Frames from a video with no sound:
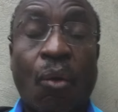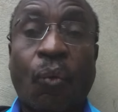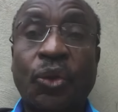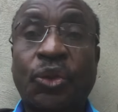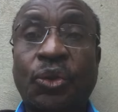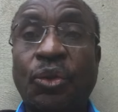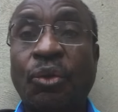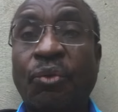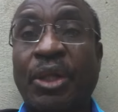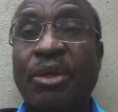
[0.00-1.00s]
was to
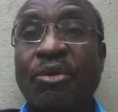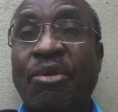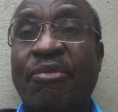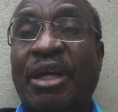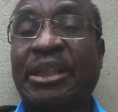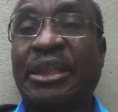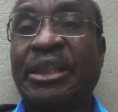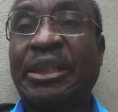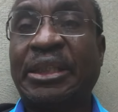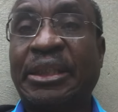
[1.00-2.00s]
do with the
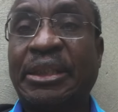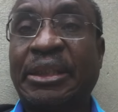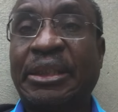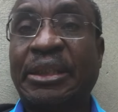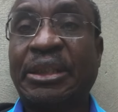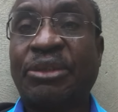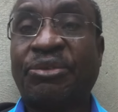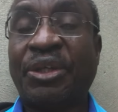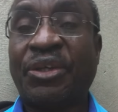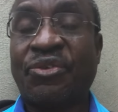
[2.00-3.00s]
university
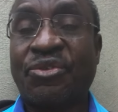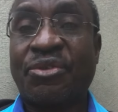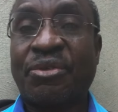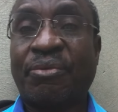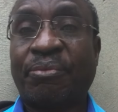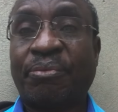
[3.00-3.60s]
fees.